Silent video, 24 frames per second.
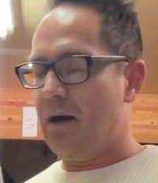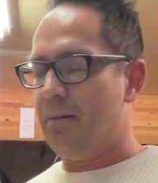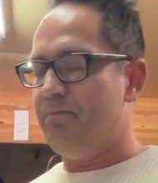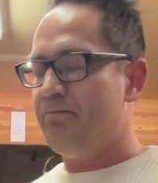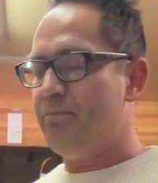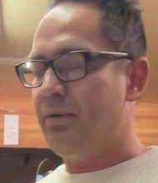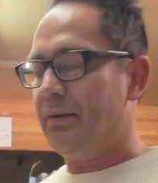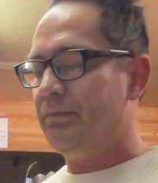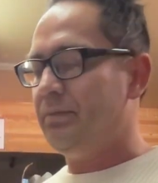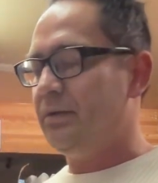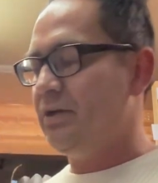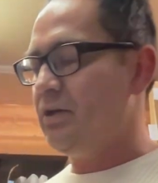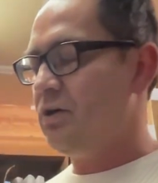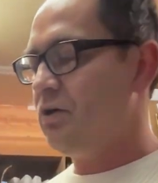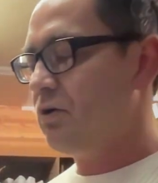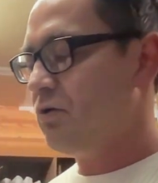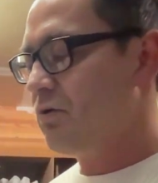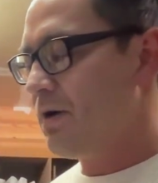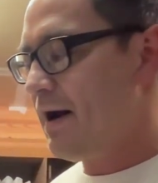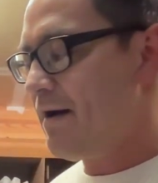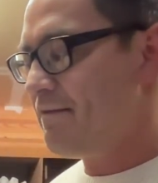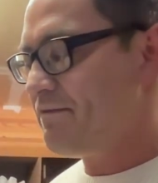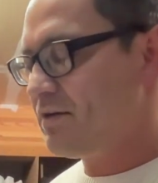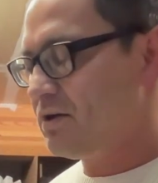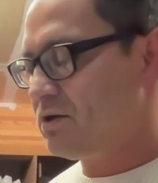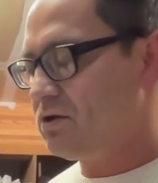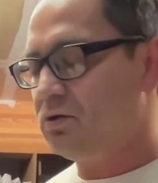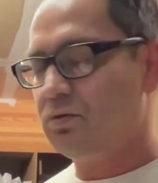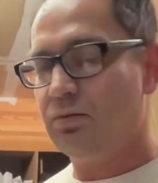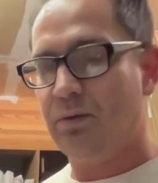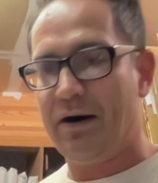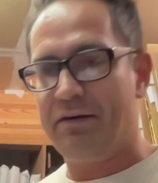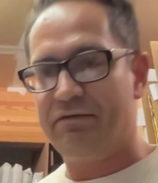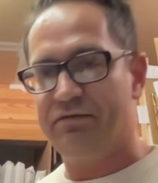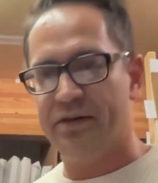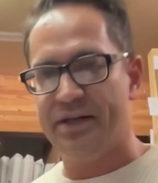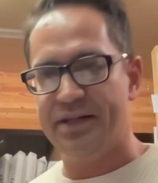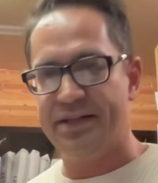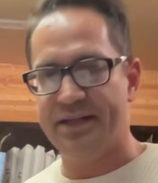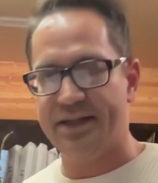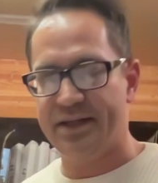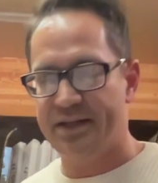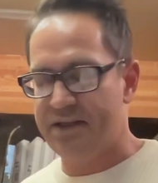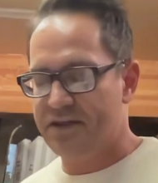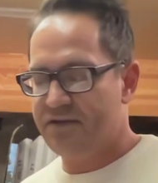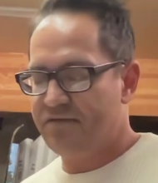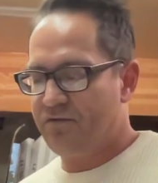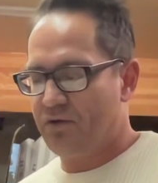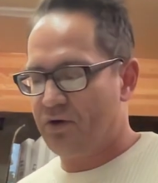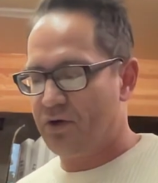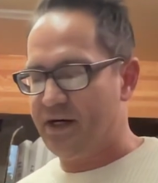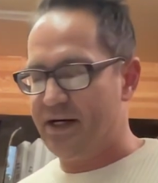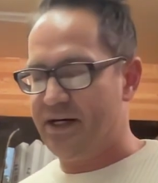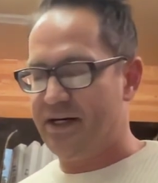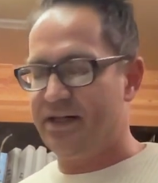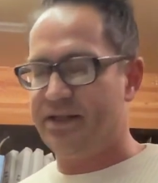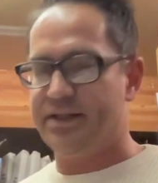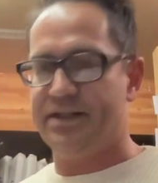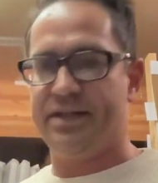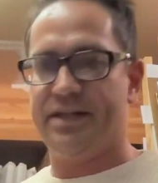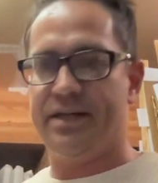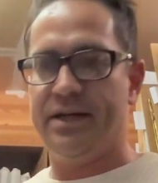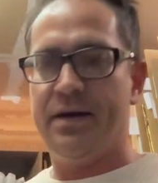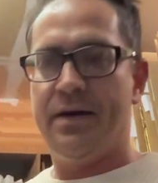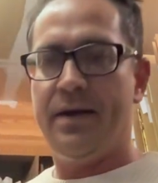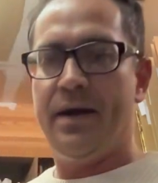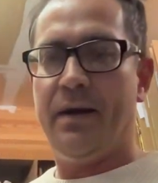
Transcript: bibliographical references for each